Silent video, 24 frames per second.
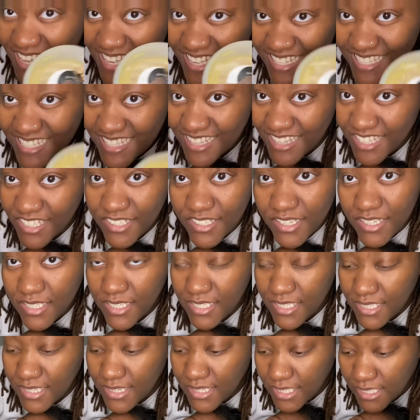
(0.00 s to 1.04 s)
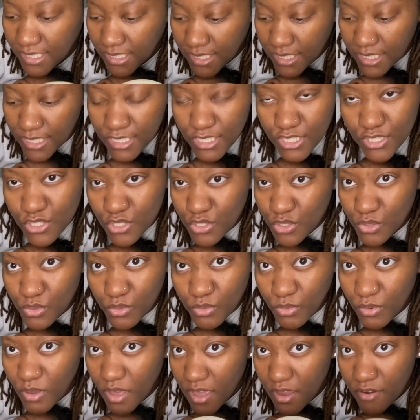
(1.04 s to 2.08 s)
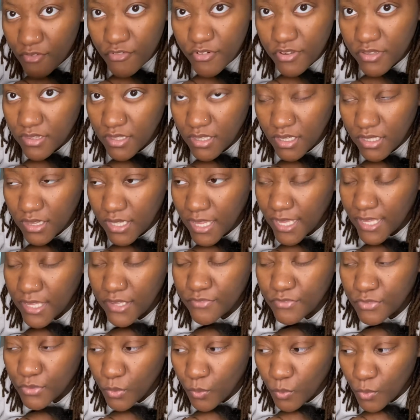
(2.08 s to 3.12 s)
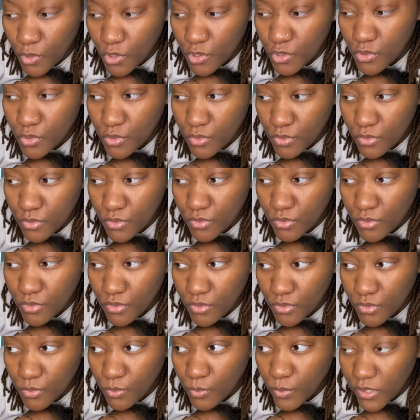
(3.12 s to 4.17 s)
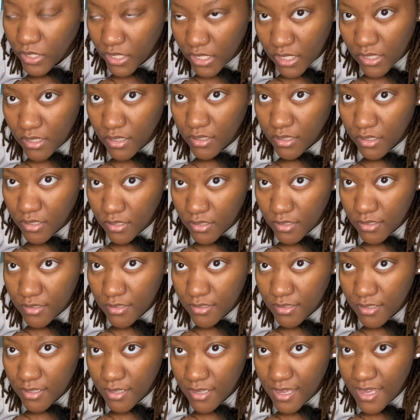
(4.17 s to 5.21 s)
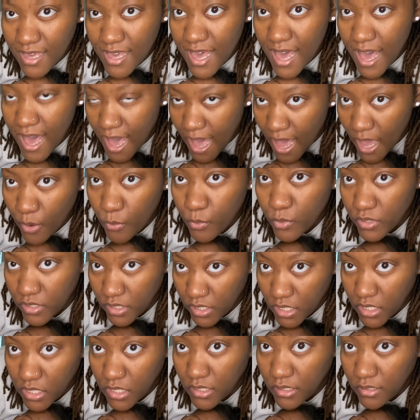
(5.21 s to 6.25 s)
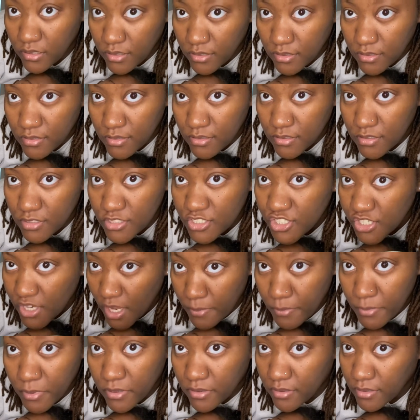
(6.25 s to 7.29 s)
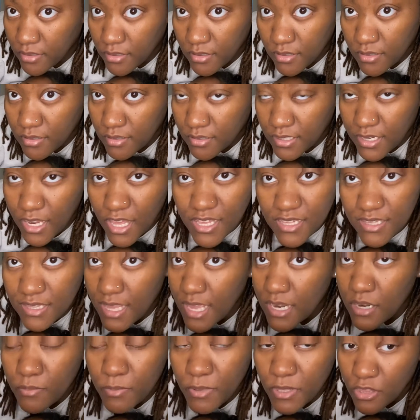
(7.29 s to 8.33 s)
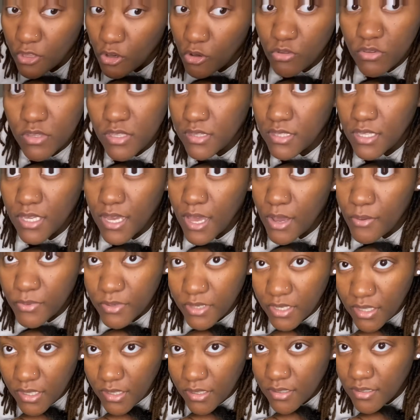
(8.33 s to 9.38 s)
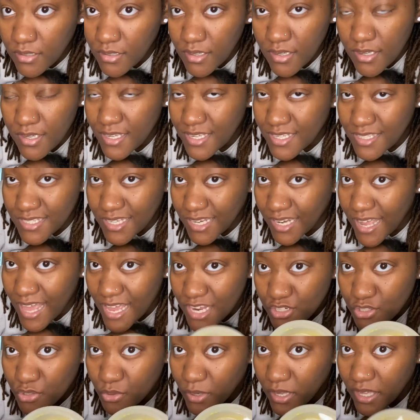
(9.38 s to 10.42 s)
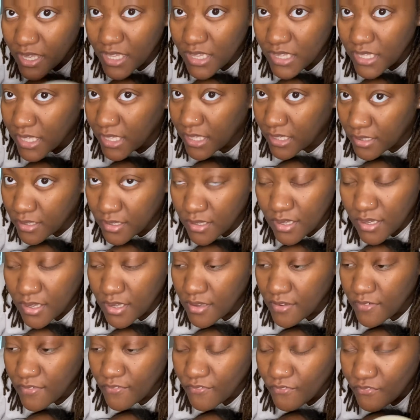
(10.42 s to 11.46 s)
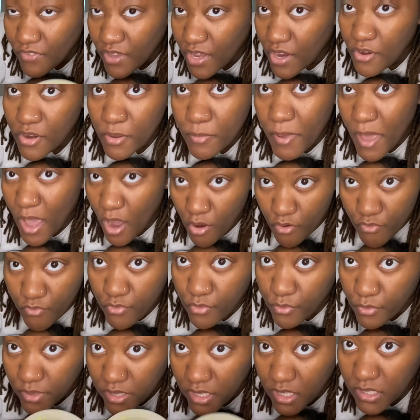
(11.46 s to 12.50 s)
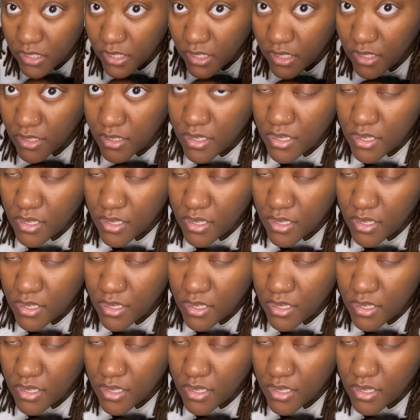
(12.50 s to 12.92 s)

it's literally the key to everything. Like if the world would end, I would need shea butter. That, that'll be the only thing I would need. It's a natural healing, very powerful healing